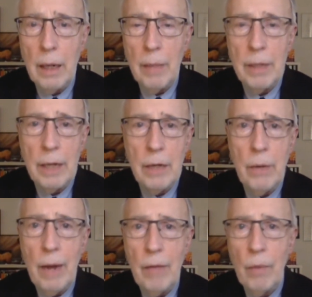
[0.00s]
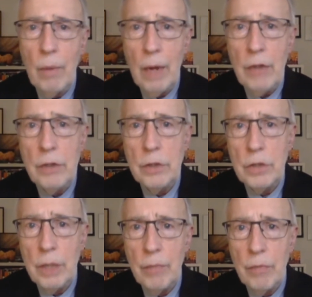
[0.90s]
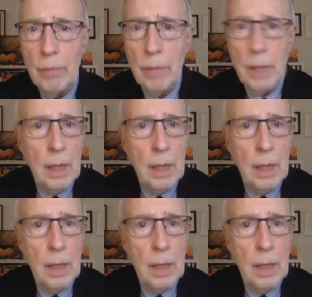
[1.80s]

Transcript: I mean, they do have a relationship from